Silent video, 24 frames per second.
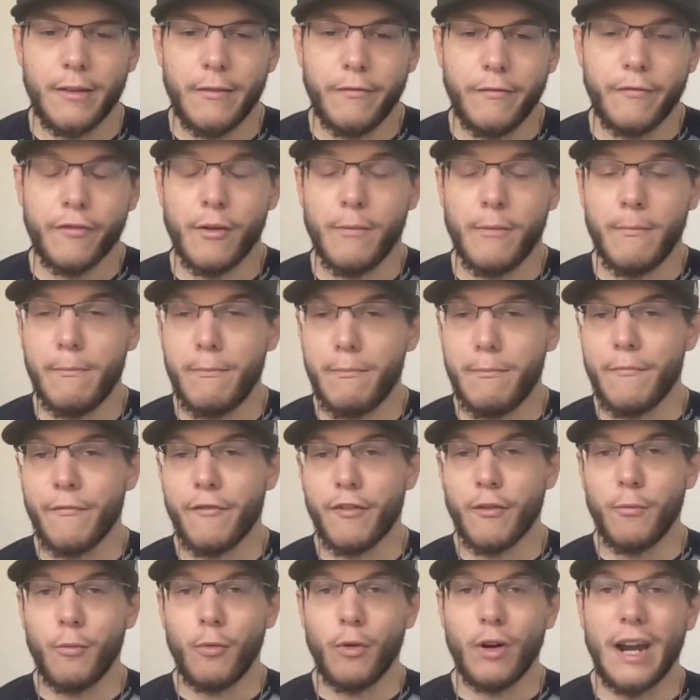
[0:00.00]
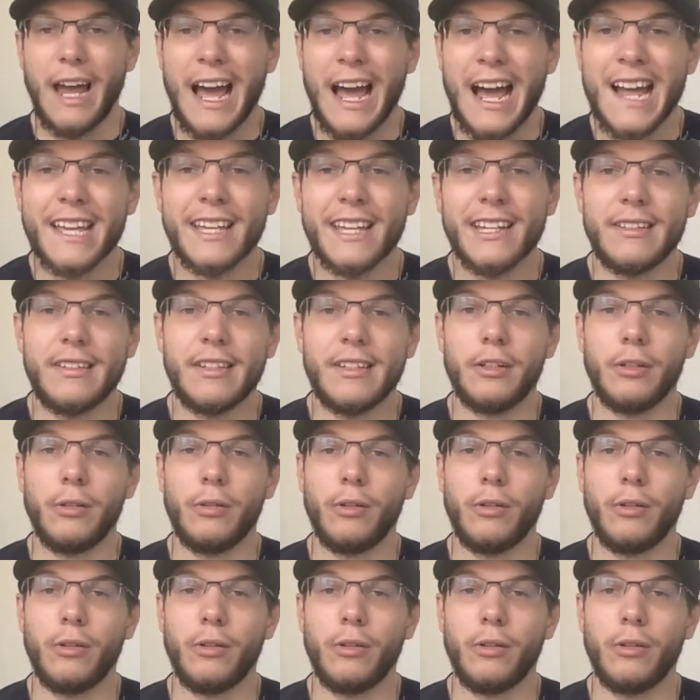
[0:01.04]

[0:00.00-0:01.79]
from what I could tell,